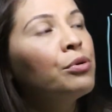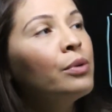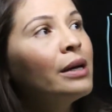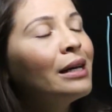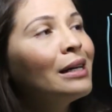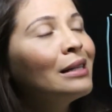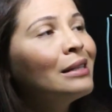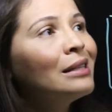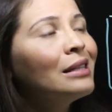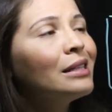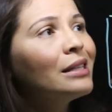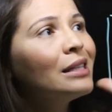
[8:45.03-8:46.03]

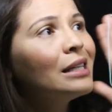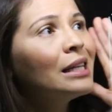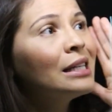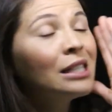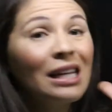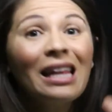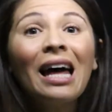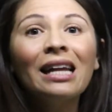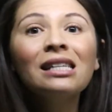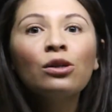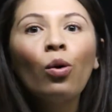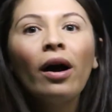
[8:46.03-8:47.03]
that
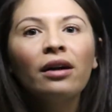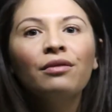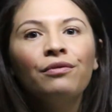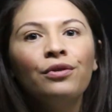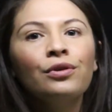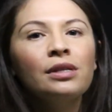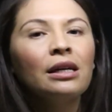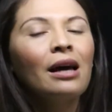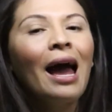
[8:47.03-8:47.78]
is quite confusing.